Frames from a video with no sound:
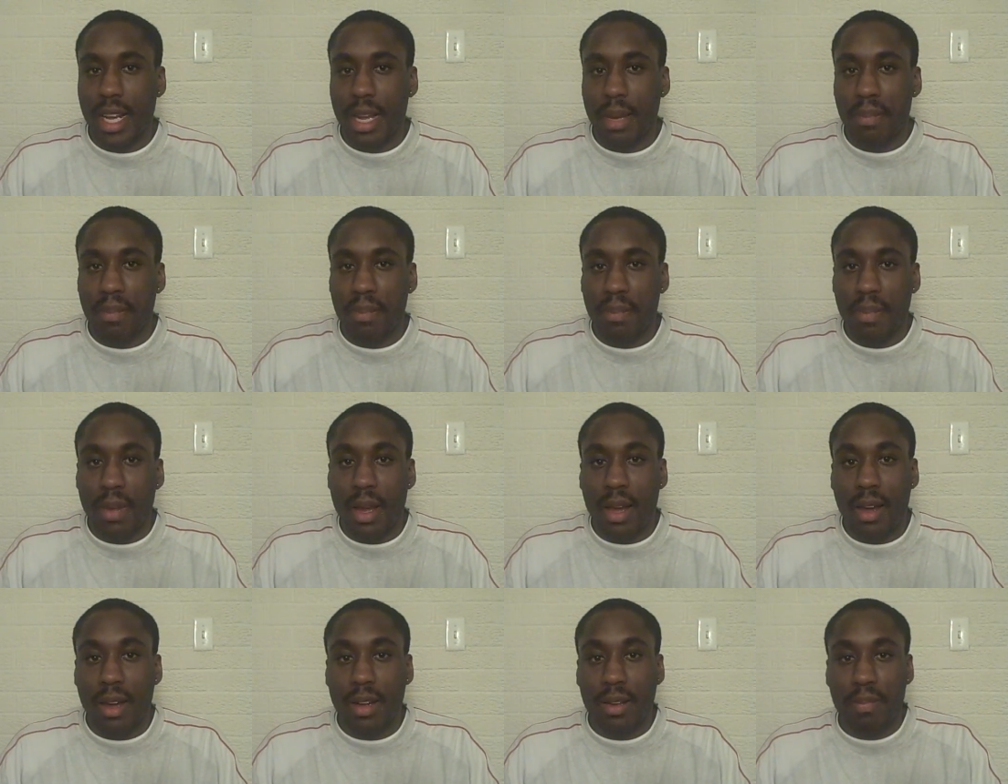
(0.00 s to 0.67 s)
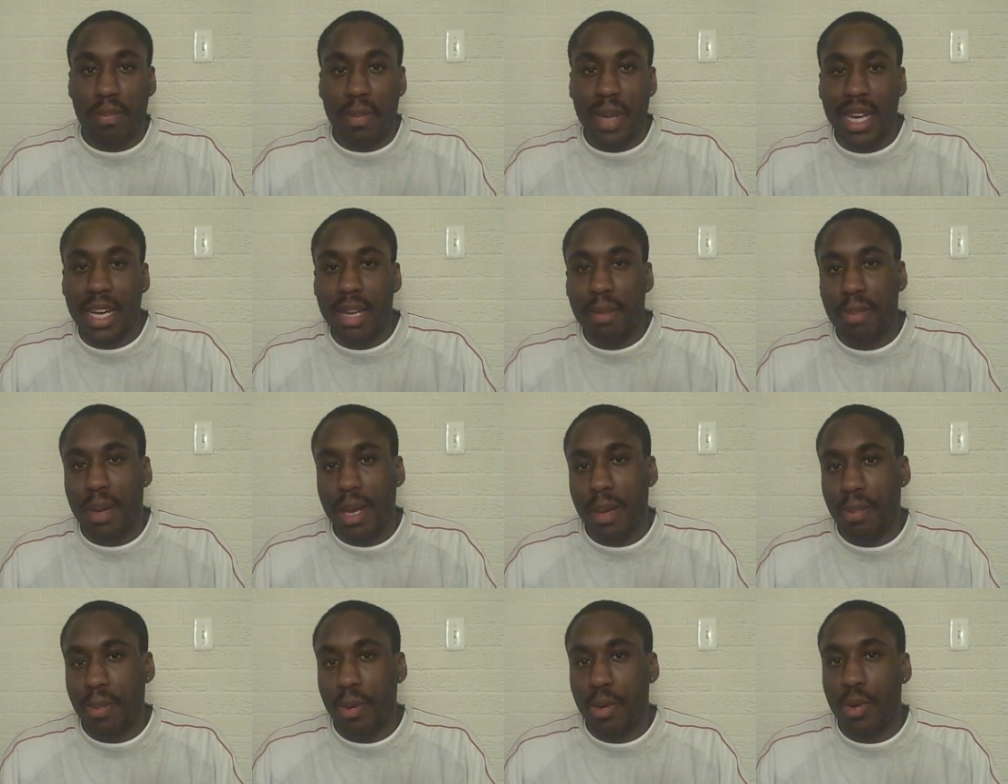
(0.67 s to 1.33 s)
among many
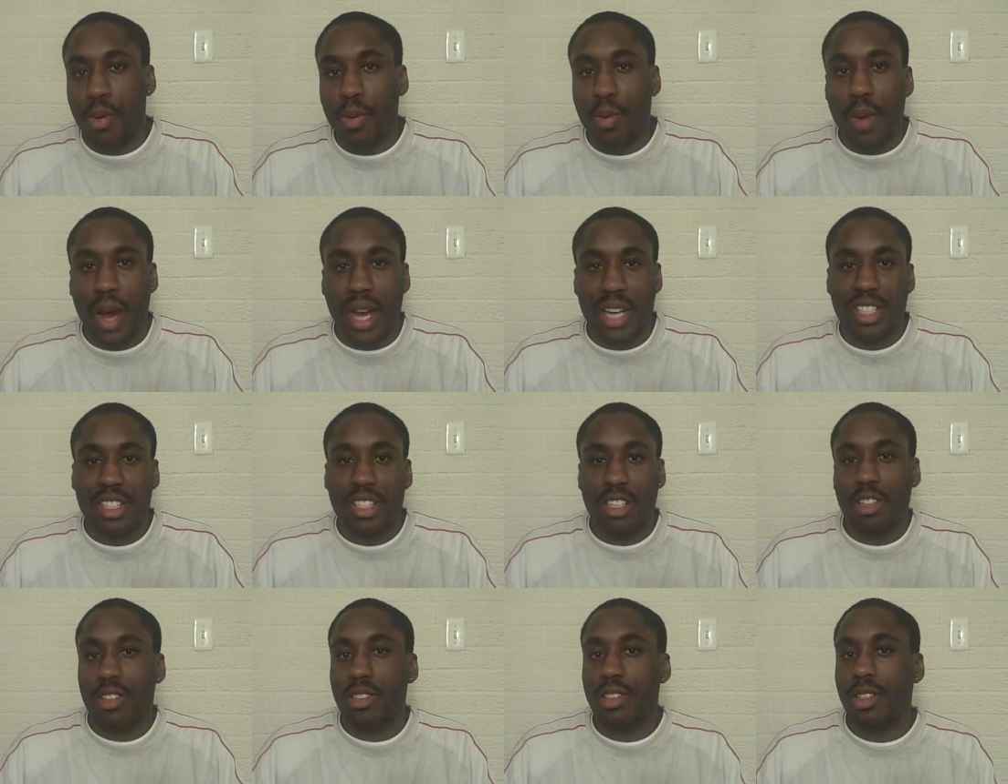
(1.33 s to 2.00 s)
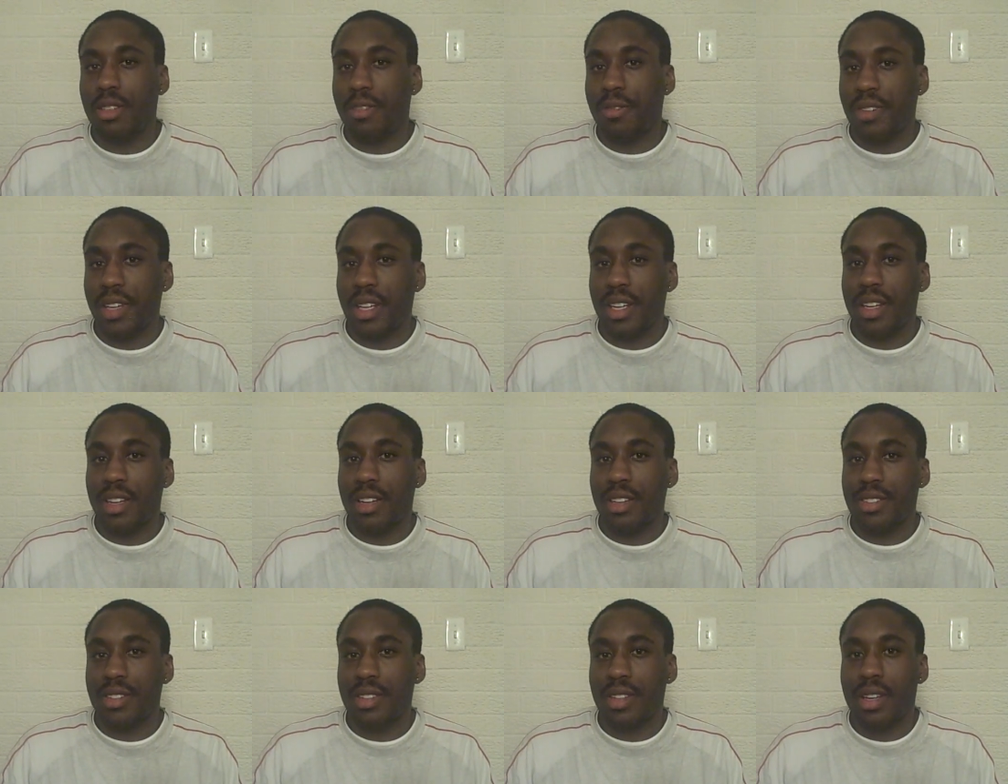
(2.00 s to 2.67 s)
people who watch YouTube
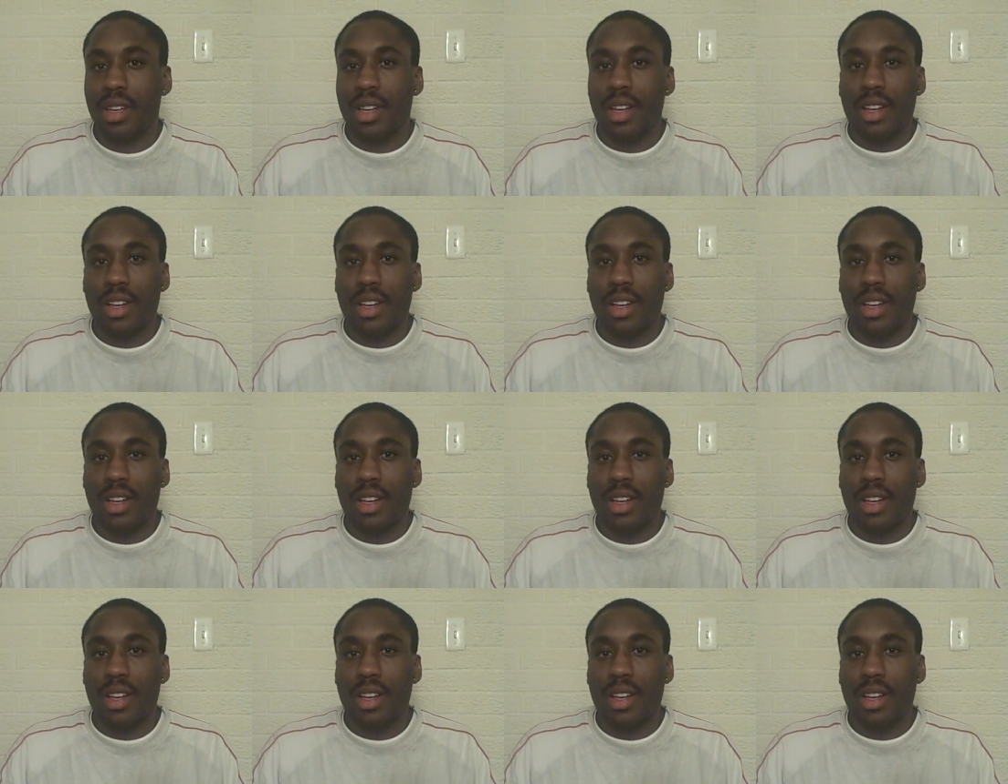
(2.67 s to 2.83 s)
videos.